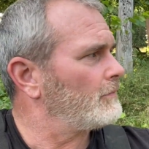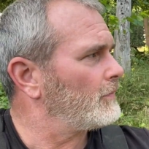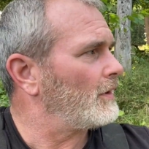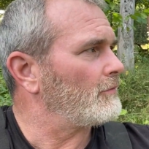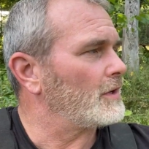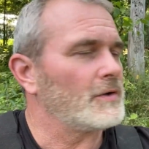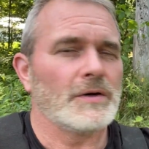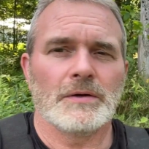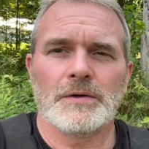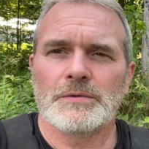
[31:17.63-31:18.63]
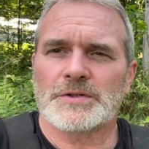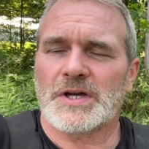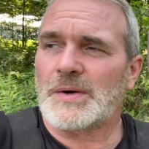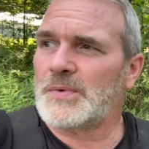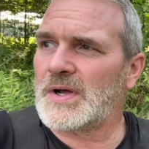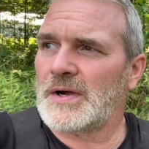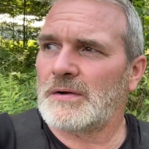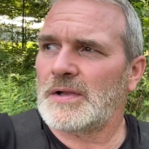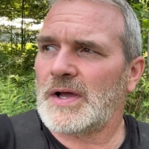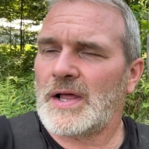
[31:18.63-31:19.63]
Every noontime when
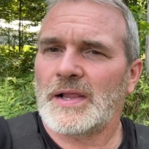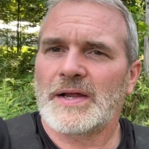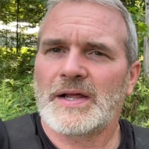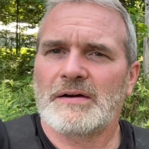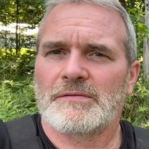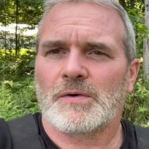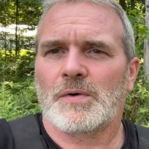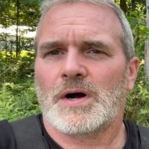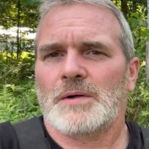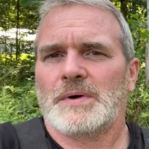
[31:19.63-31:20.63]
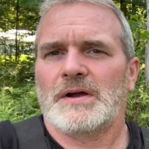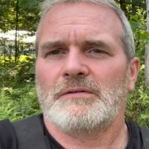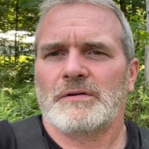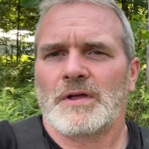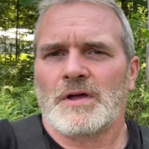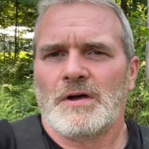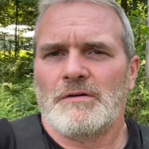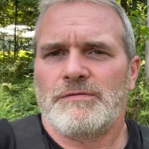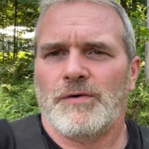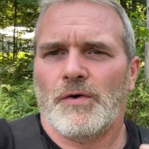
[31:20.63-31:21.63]
I lay down for a while, my
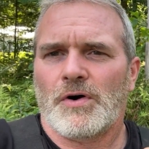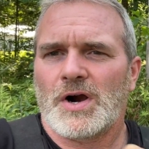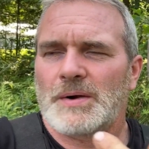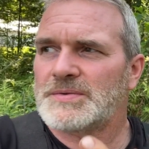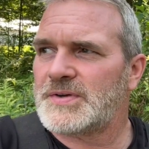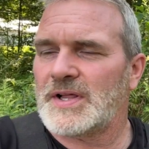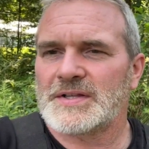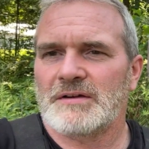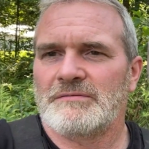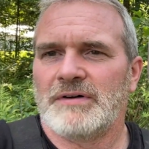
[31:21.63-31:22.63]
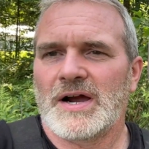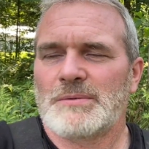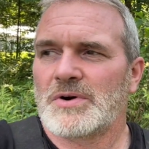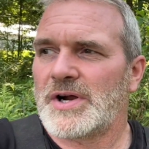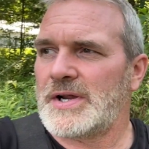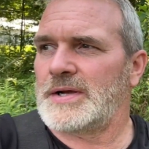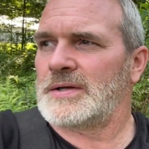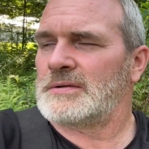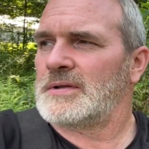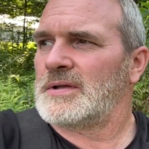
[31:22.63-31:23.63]
forearms feel like they're
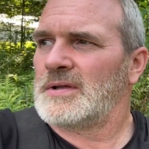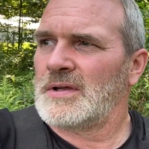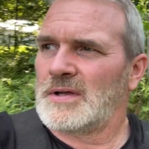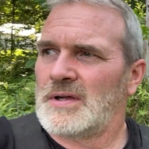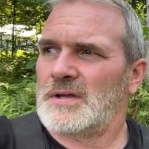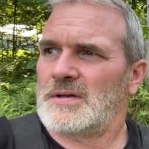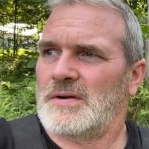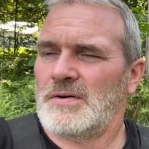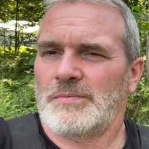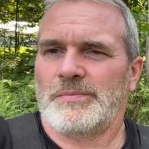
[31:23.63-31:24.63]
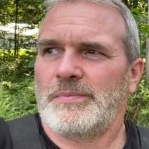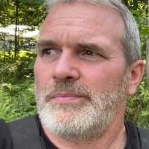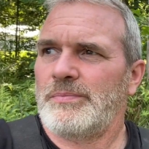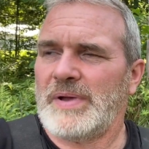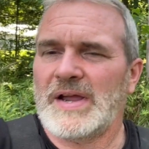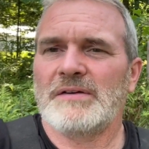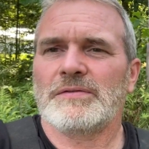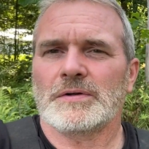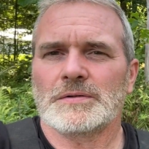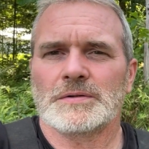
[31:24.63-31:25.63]
vibrating and they're
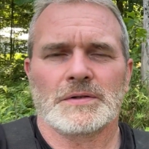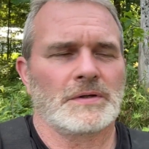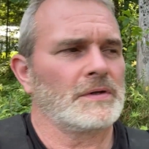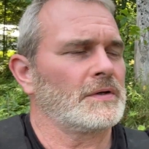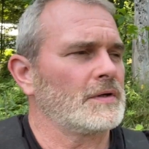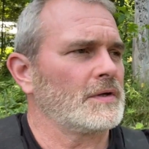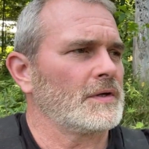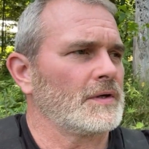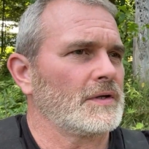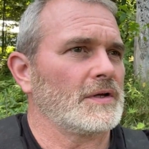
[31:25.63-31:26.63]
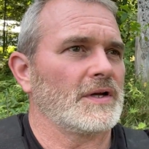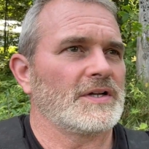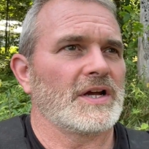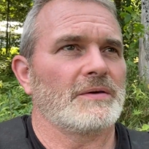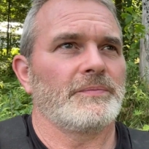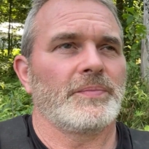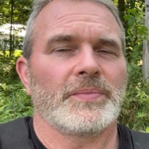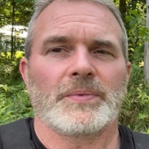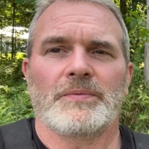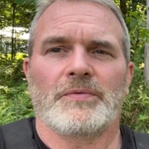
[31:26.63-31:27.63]
painful. I take
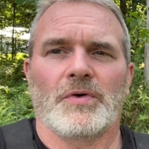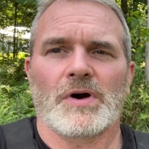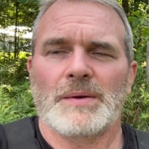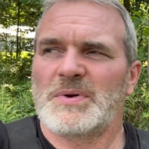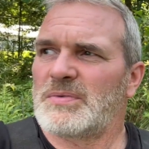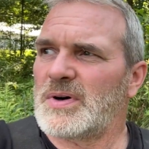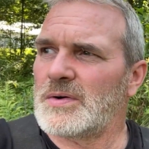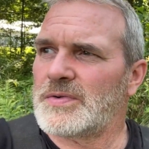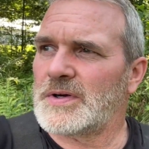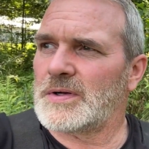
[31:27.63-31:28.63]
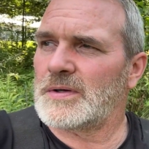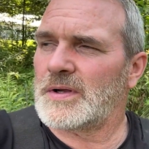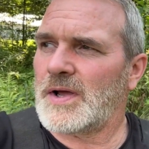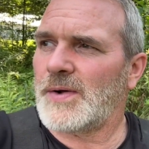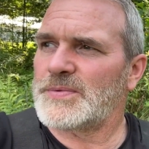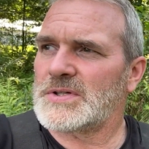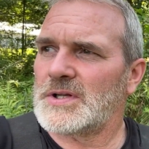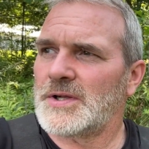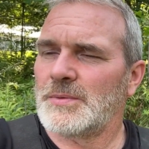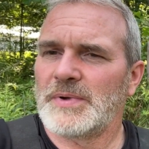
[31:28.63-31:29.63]
4 ibuprofen and it helps a
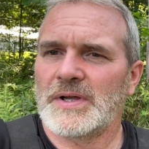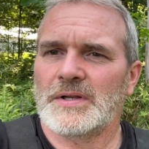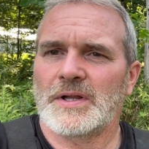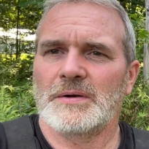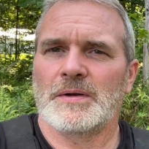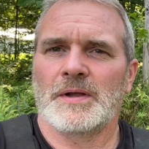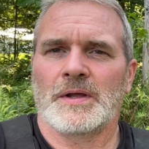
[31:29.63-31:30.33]
little bit, and then